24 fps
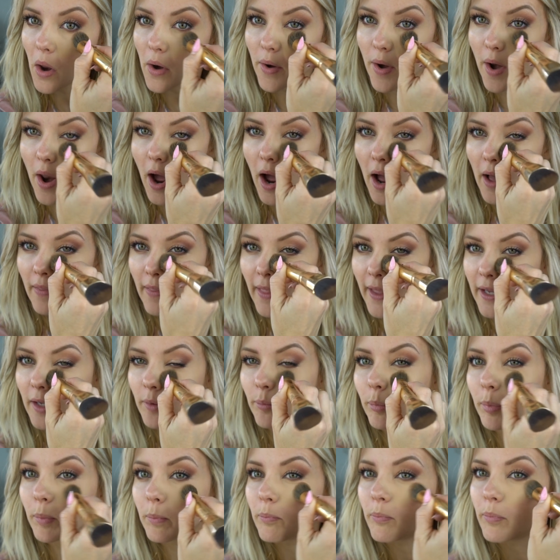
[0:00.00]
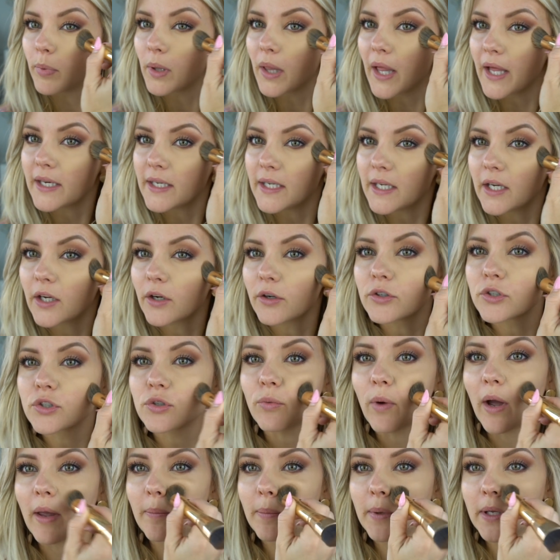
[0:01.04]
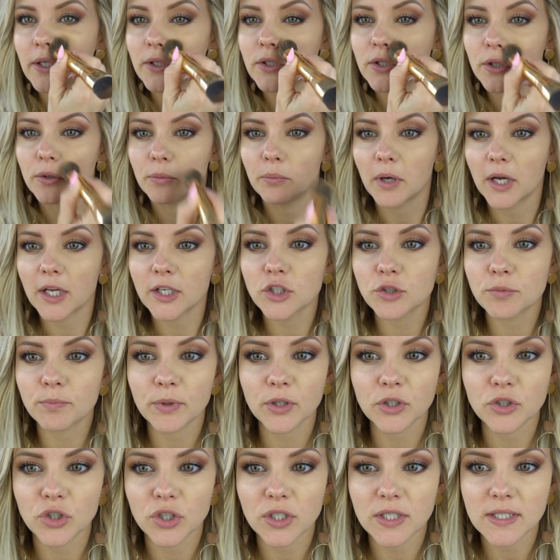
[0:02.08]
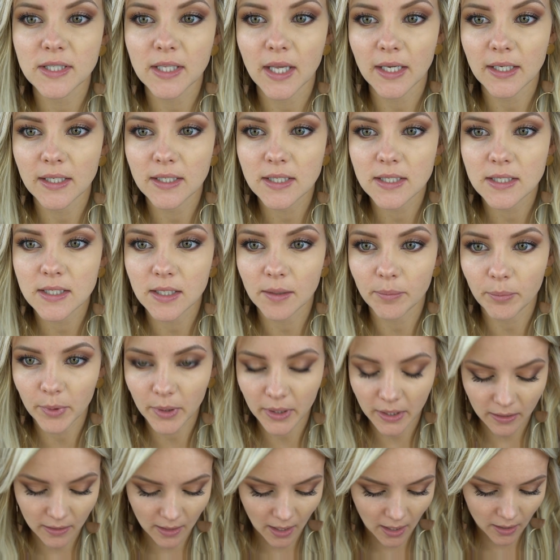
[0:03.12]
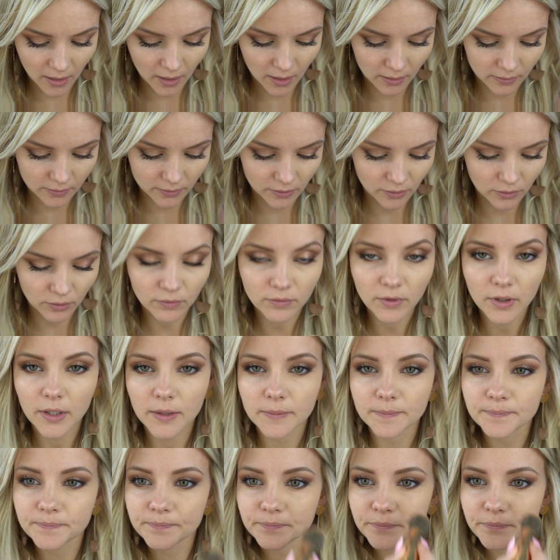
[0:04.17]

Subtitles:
Not like blending or swiping too much, but just like stippling that color over it.